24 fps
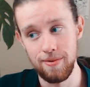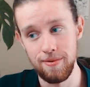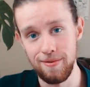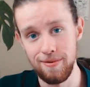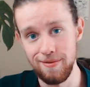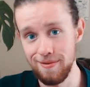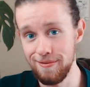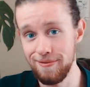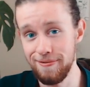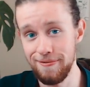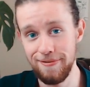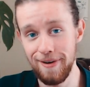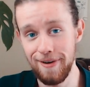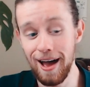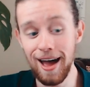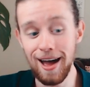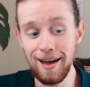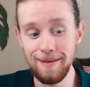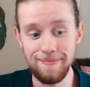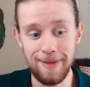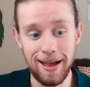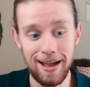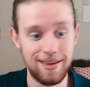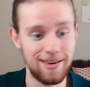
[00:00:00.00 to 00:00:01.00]
far
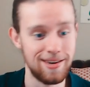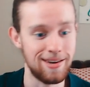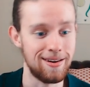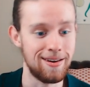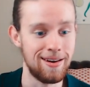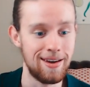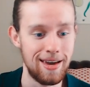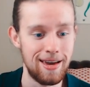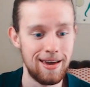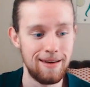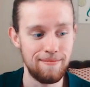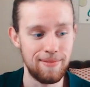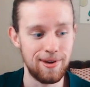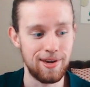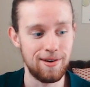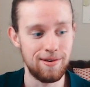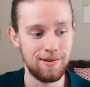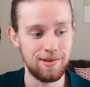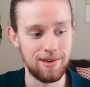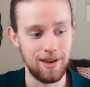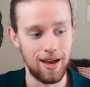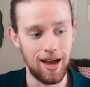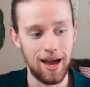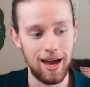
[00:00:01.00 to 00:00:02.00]
better
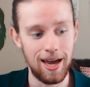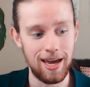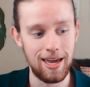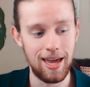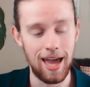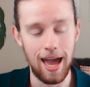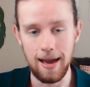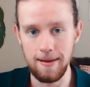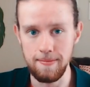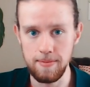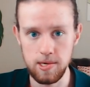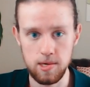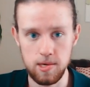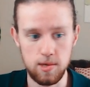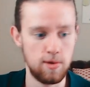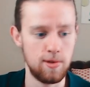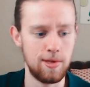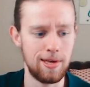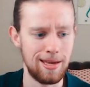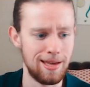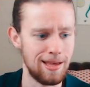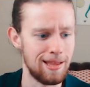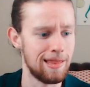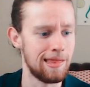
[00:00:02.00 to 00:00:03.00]
because I
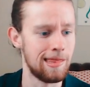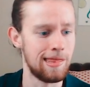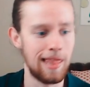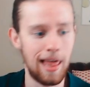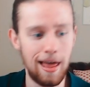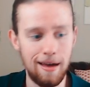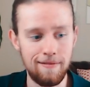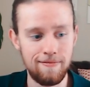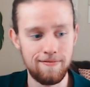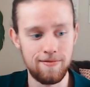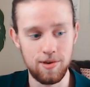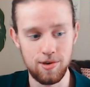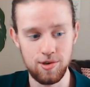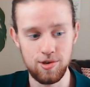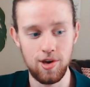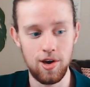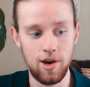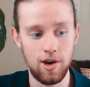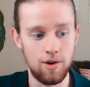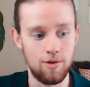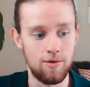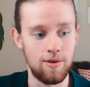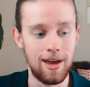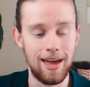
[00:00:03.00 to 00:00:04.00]
absolutely love the
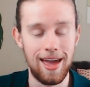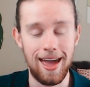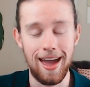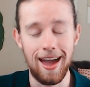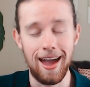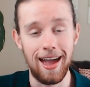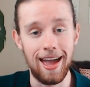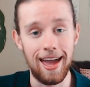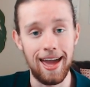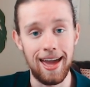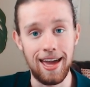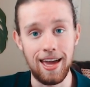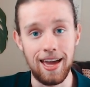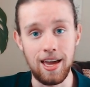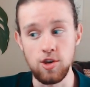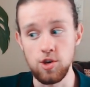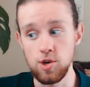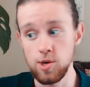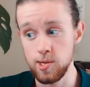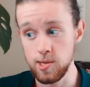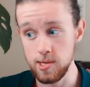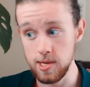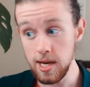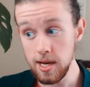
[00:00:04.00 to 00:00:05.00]
show at age
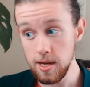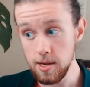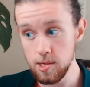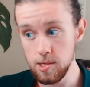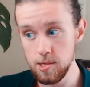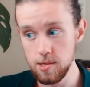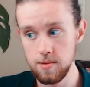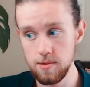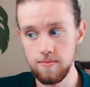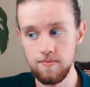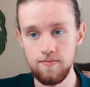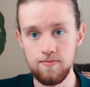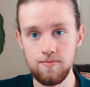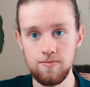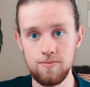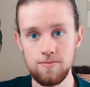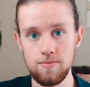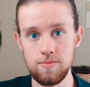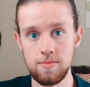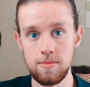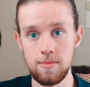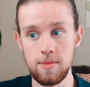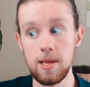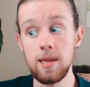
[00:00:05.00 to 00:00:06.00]
6,
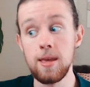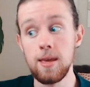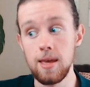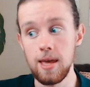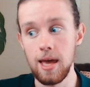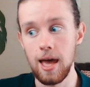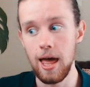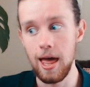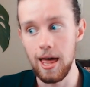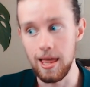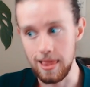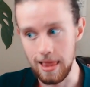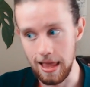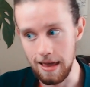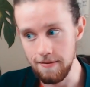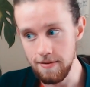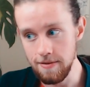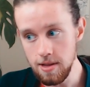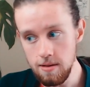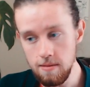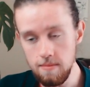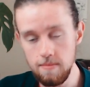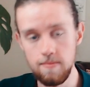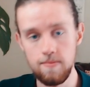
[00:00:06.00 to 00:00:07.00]

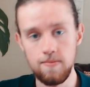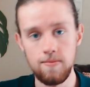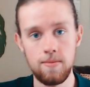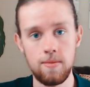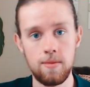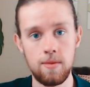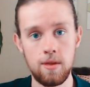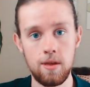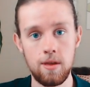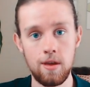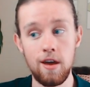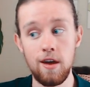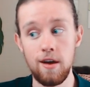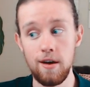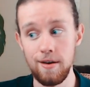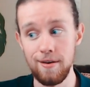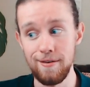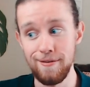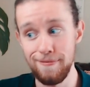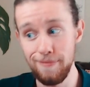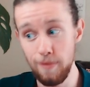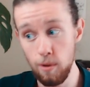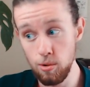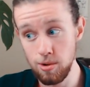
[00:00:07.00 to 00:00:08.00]
11,
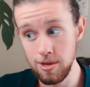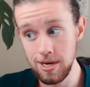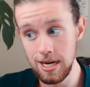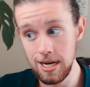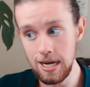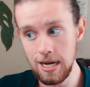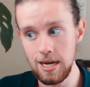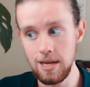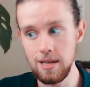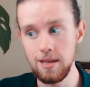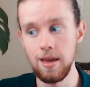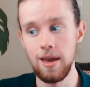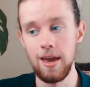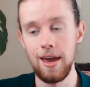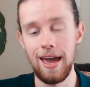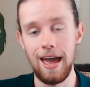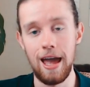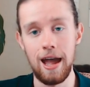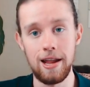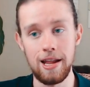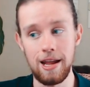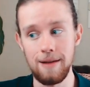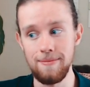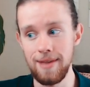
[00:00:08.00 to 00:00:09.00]
14,
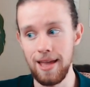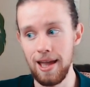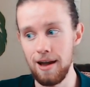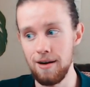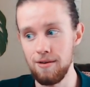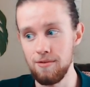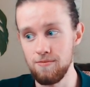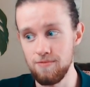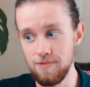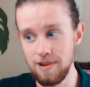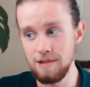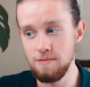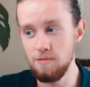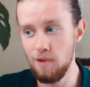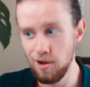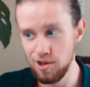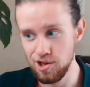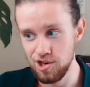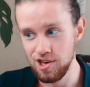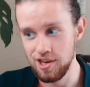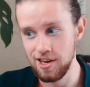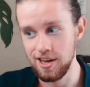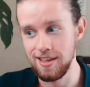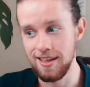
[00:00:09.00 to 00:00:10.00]
and I'm now
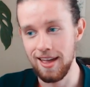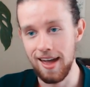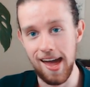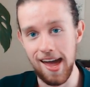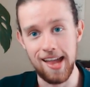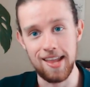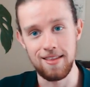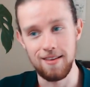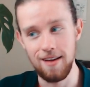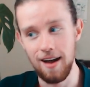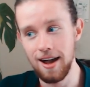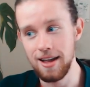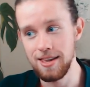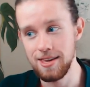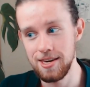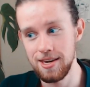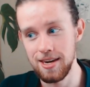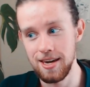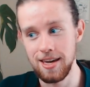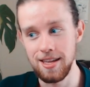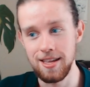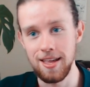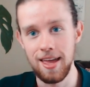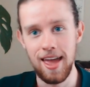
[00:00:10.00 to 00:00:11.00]
rewatching it at
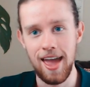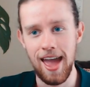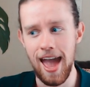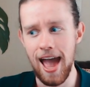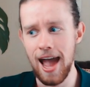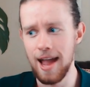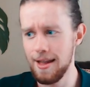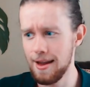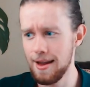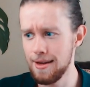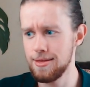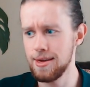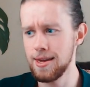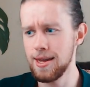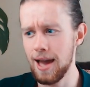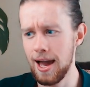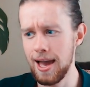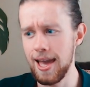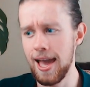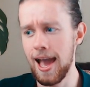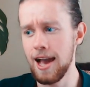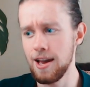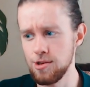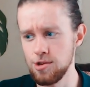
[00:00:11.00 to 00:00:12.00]
19, and I think
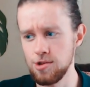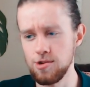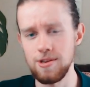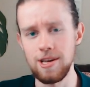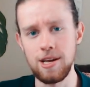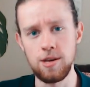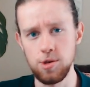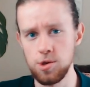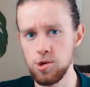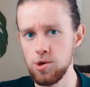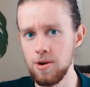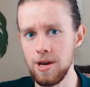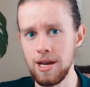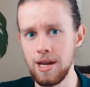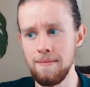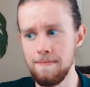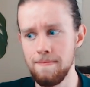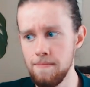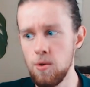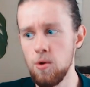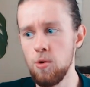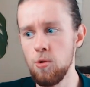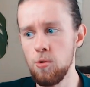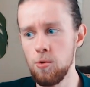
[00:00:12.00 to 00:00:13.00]
I actually enjoy it
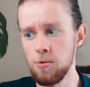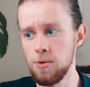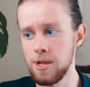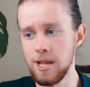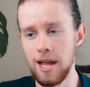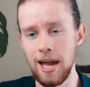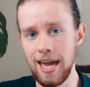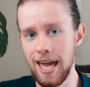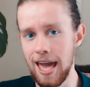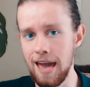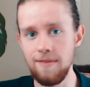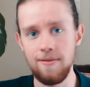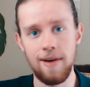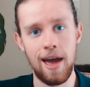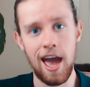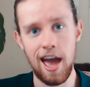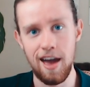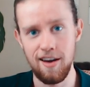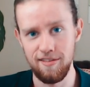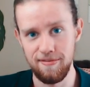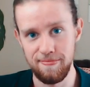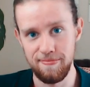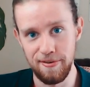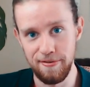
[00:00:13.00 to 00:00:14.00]
more than I ever
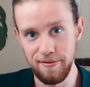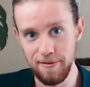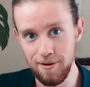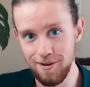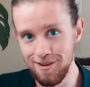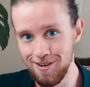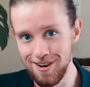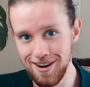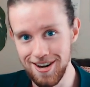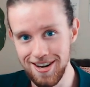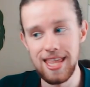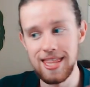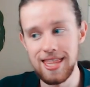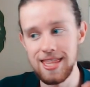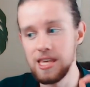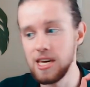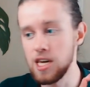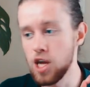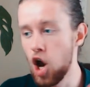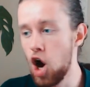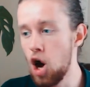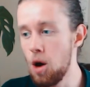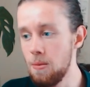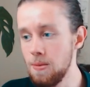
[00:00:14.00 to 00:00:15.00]
have before. The
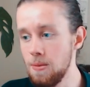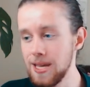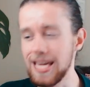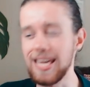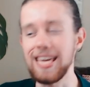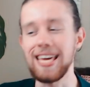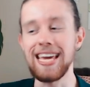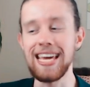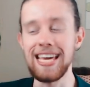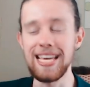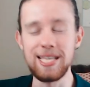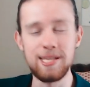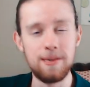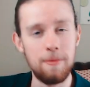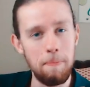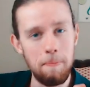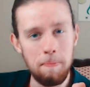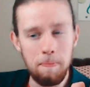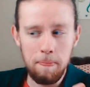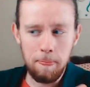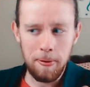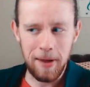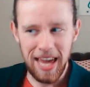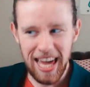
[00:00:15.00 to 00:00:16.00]
comedy is
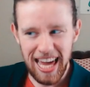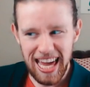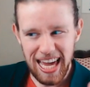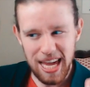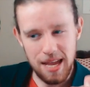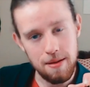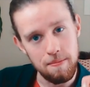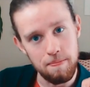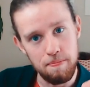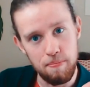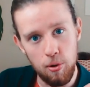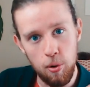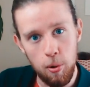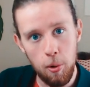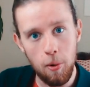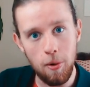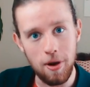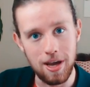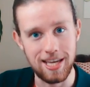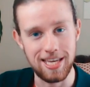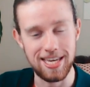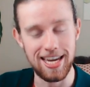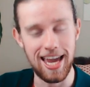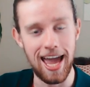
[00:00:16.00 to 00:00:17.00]

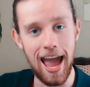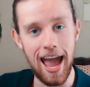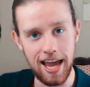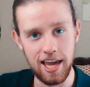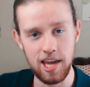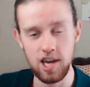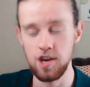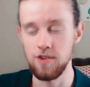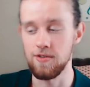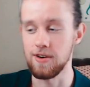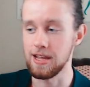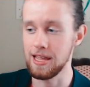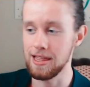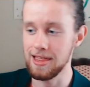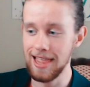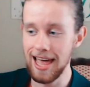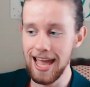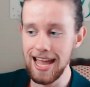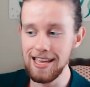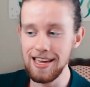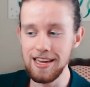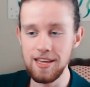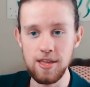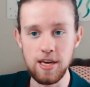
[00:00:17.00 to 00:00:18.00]
pinpoint accurate,
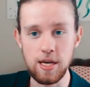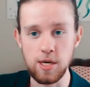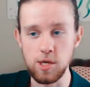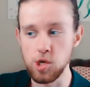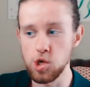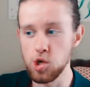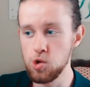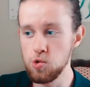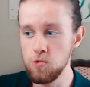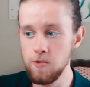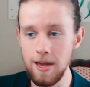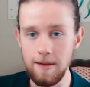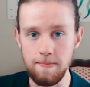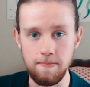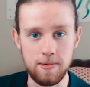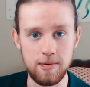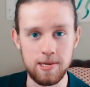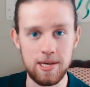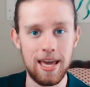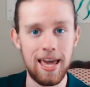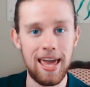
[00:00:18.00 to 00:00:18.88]
landing these quips